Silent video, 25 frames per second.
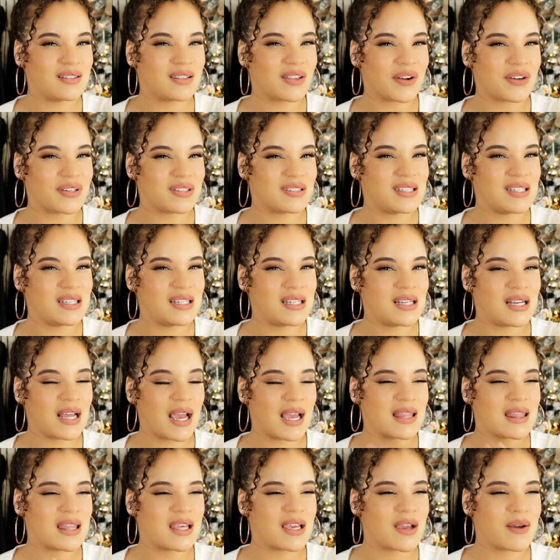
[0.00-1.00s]
thirteen,
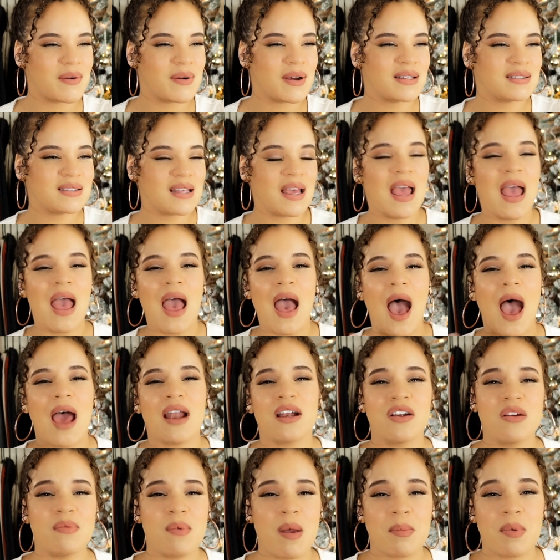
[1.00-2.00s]
I think it was. I
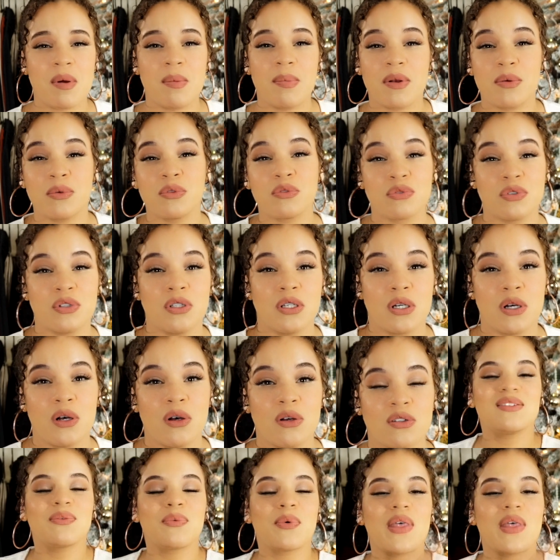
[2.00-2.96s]
don't remember, but it was really cold.